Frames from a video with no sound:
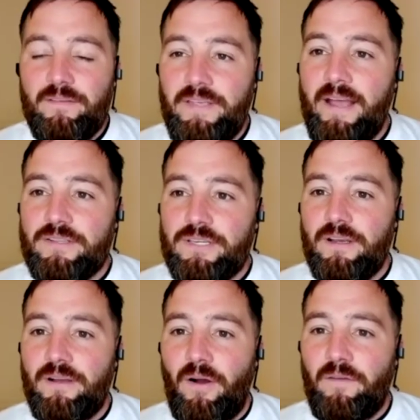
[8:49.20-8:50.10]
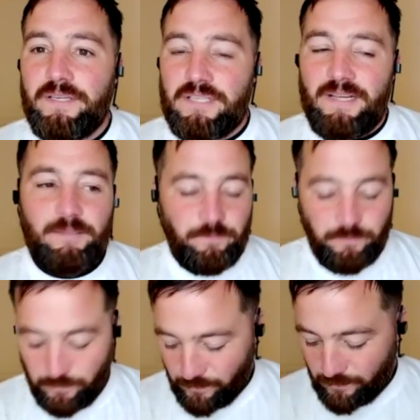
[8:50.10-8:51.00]
to obviously
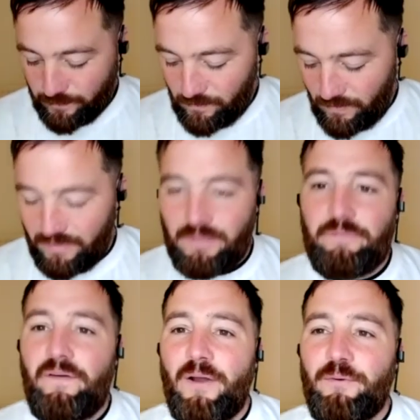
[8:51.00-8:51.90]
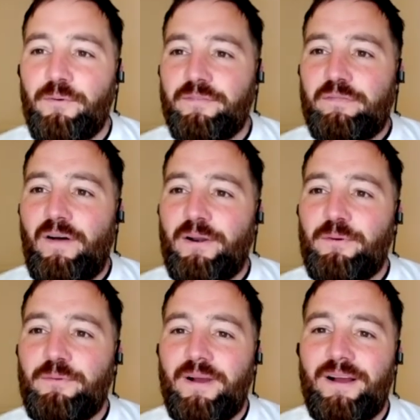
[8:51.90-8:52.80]
the final
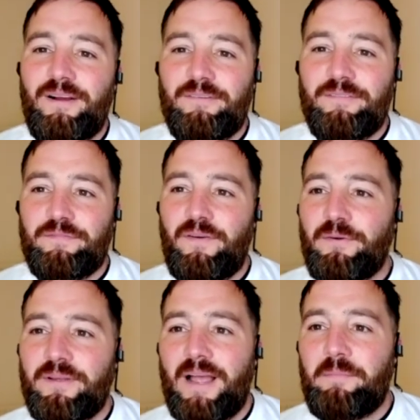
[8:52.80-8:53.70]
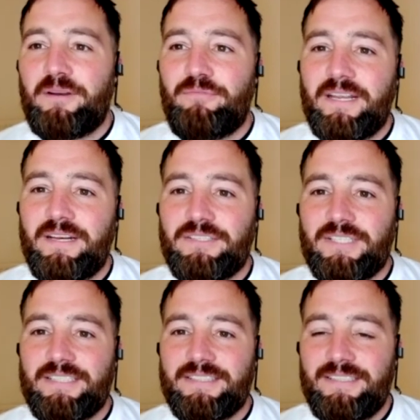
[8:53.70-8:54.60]
game of the regular
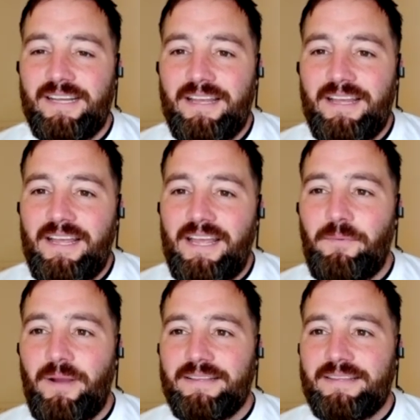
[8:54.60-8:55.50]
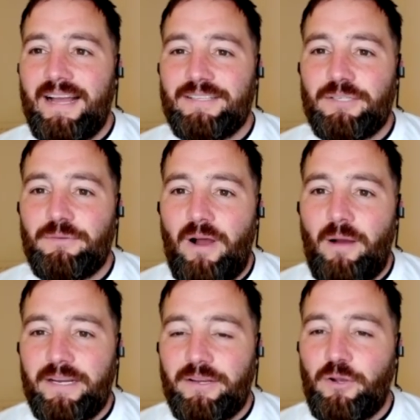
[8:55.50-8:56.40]
season, it went down to the
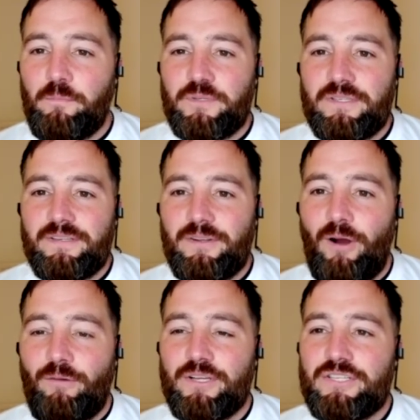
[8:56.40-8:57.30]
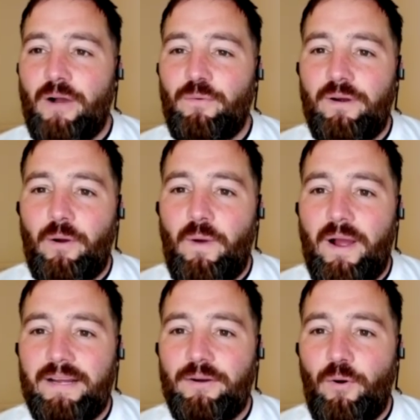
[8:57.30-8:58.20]
wire. Coops got a result
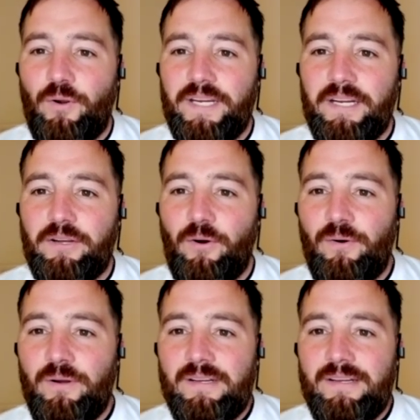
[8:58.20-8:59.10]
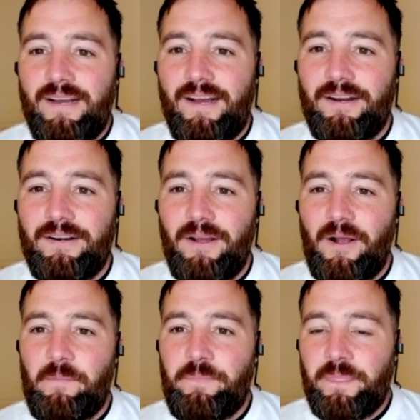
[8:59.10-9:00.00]
away at HJK, and
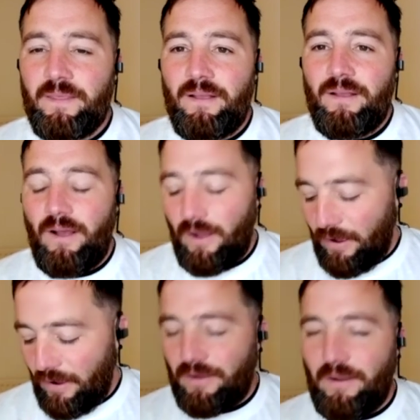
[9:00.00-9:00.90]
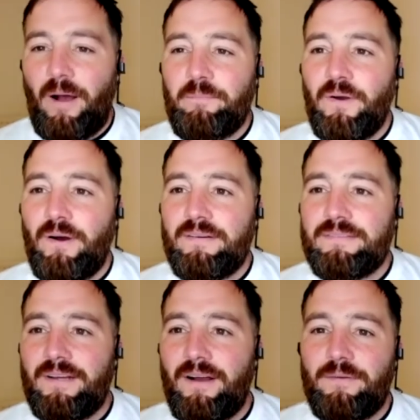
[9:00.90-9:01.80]
I'm not
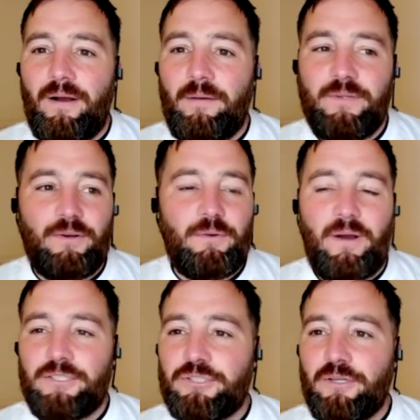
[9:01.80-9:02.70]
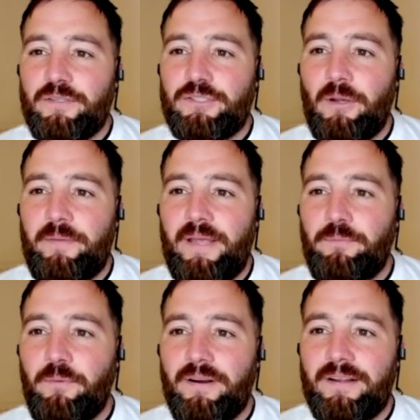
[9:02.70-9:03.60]
quite sure off the top of my head
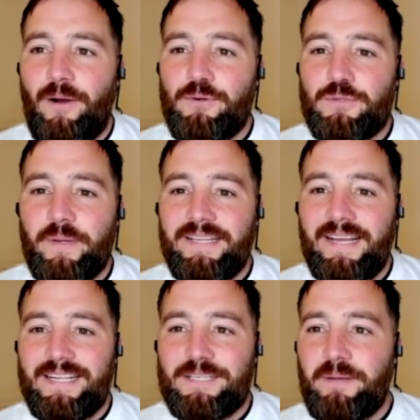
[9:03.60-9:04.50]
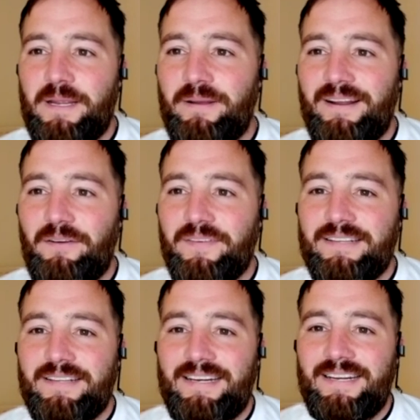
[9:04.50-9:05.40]
what the goal swing needed to but I think
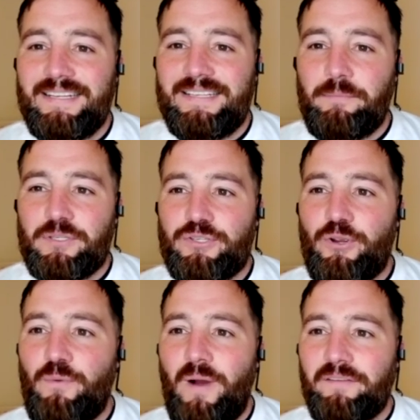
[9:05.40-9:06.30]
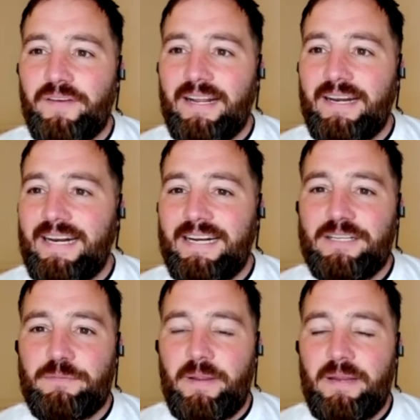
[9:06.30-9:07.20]
it was 2-1. I think they needed to
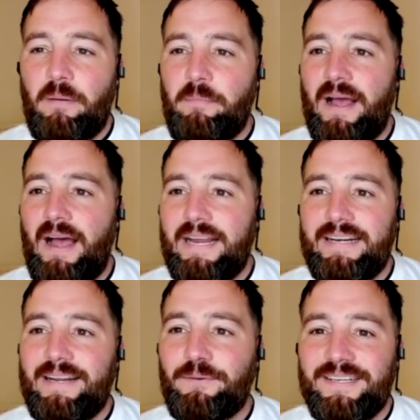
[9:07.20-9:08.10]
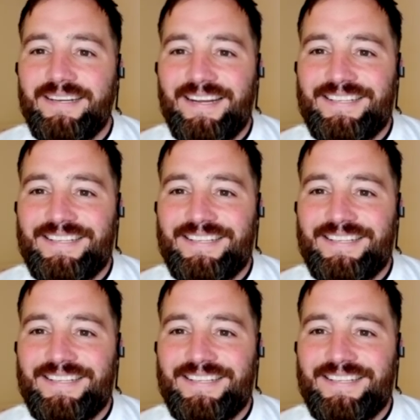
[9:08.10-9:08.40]
beat them about 8-0, didn't they?